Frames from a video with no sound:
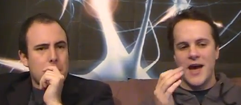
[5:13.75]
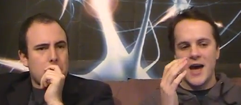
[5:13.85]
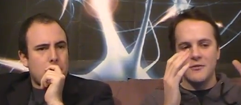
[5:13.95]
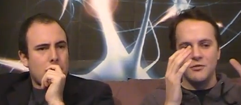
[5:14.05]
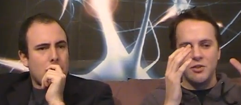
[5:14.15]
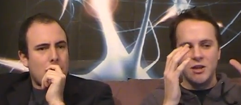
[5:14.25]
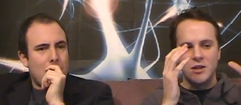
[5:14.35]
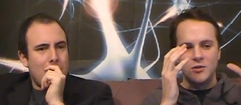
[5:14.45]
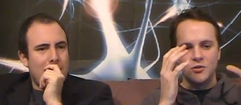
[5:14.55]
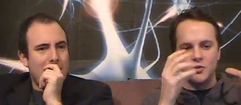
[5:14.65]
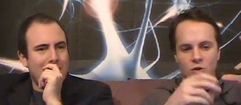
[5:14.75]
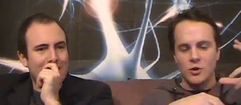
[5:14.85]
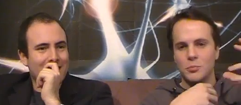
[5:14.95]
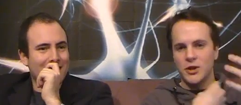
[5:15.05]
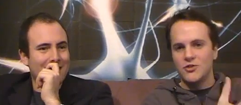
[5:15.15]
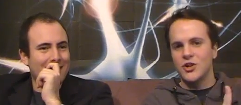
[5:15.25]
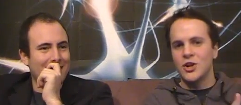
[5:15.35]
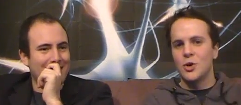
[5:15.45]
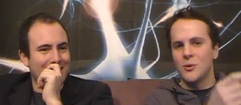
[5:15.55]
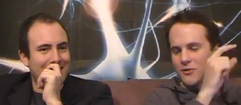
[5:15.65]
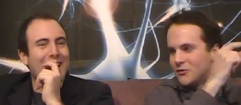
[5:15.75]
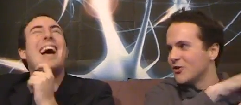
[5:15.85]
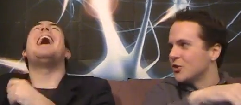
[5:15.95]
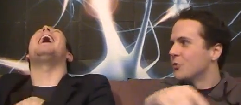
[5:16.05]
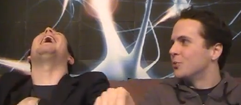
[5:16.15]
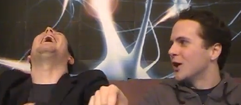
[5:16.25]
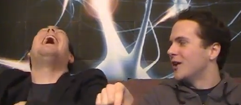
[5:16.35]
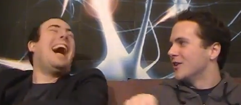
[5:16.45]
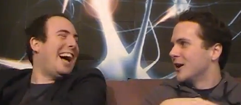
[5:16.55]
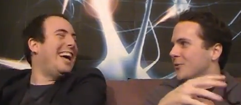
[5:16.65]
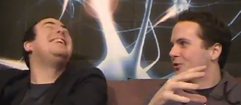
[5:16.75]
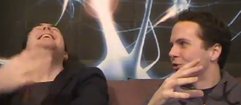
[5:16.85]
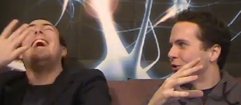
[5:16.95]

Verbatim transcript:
Speaker 1: have the do the complete genome of every single plant that comes